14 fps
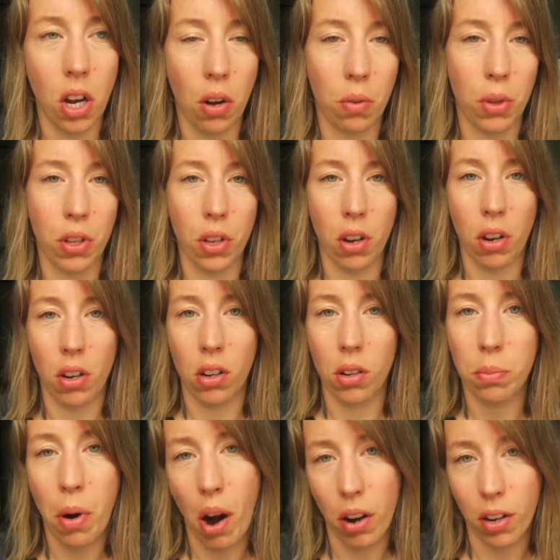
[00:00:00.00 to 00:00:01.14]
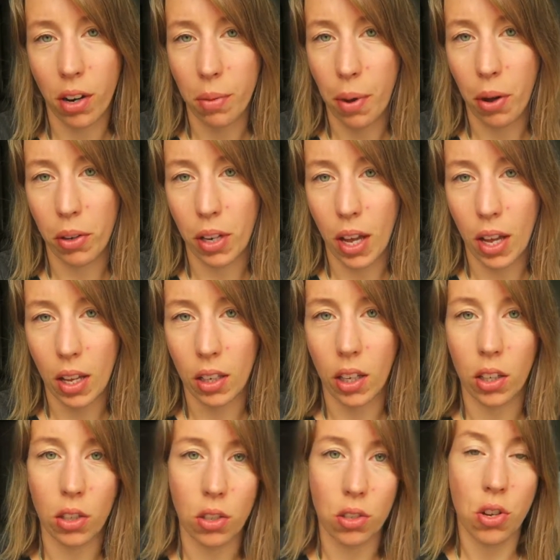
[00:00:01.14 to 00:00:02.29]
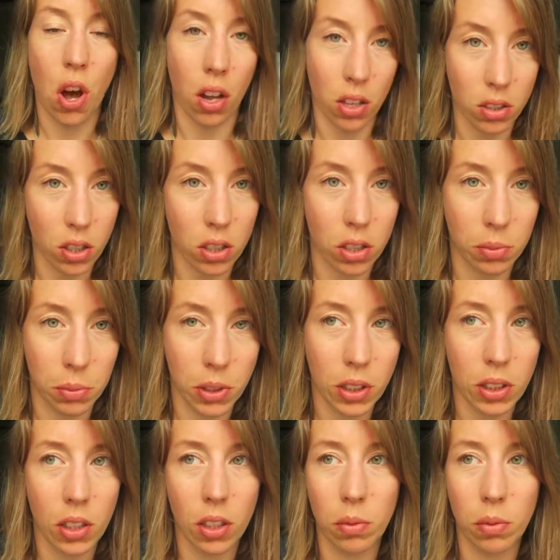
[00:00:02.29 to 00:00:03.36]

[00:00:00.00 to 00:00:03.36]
Talk with your partner about that. Get good condoms.